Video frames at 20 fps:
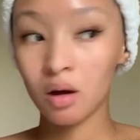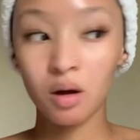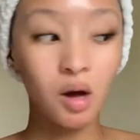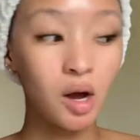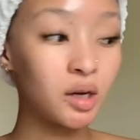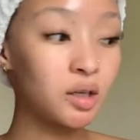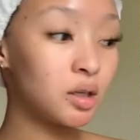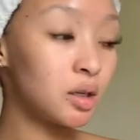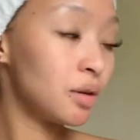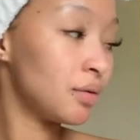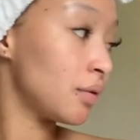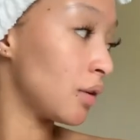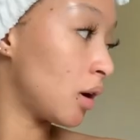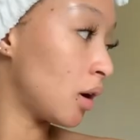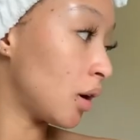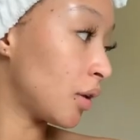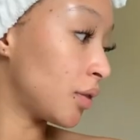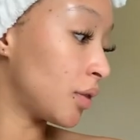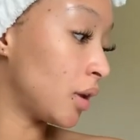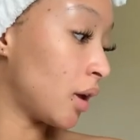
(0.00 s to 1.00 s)
I actually
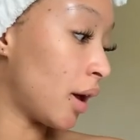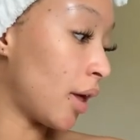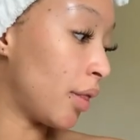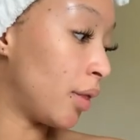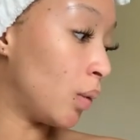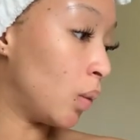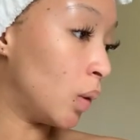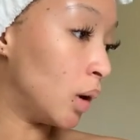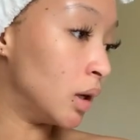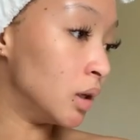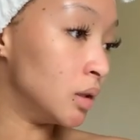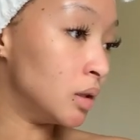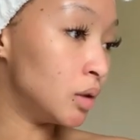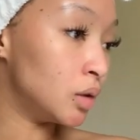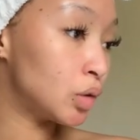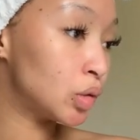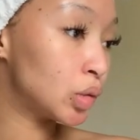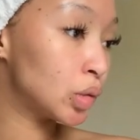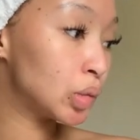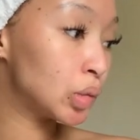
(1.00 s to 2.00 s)
forgot the other
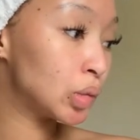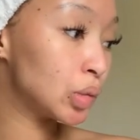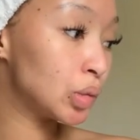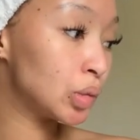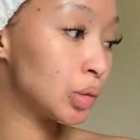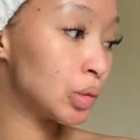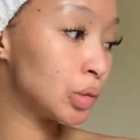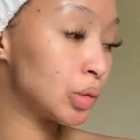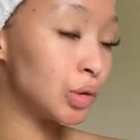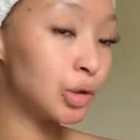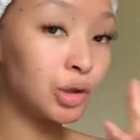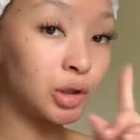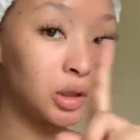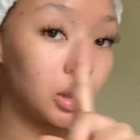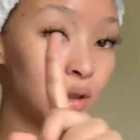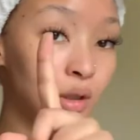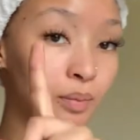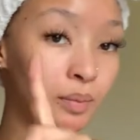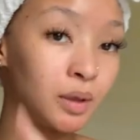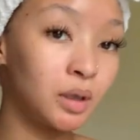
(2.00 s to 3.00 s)
ones. Just
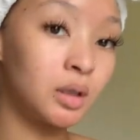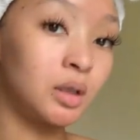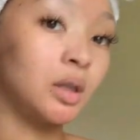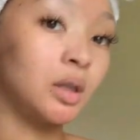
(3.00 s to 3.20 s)
give me,